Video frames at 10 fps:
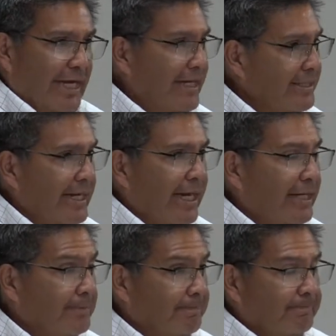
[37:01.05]
Day and
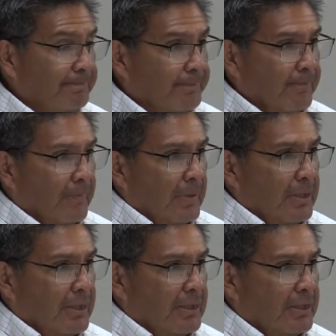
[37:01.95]
night.
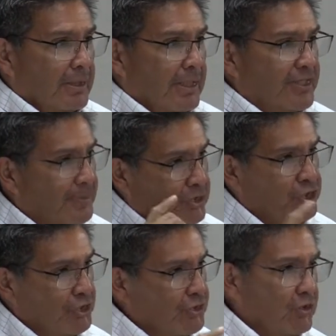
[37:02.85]
I said, But
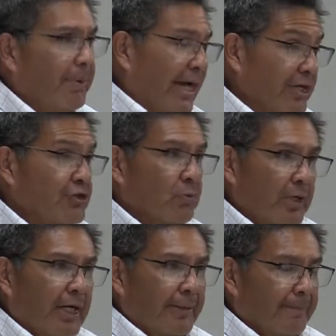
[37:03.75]
she still passed
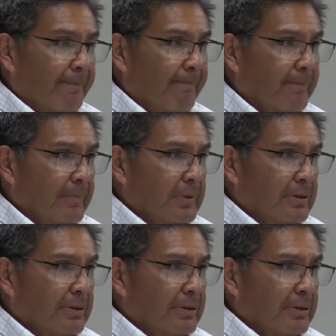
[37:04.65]
away.
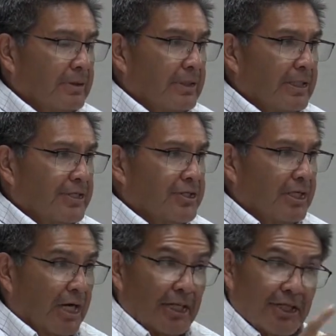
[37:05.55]
I
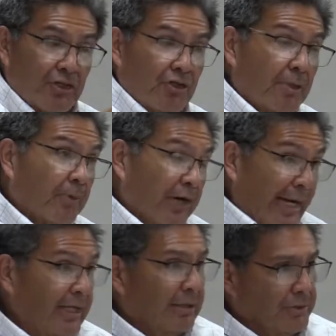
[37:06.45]
said, God can do the
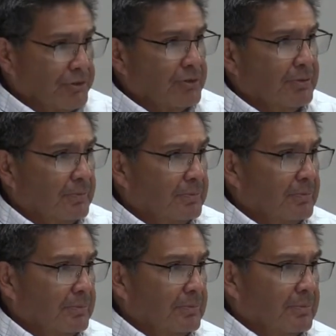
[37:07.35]
miraculous,
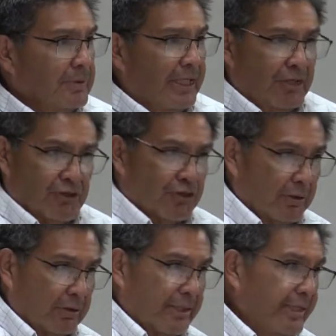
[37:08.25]
He can
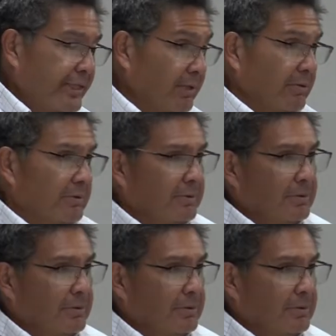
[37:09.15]
certainly heal.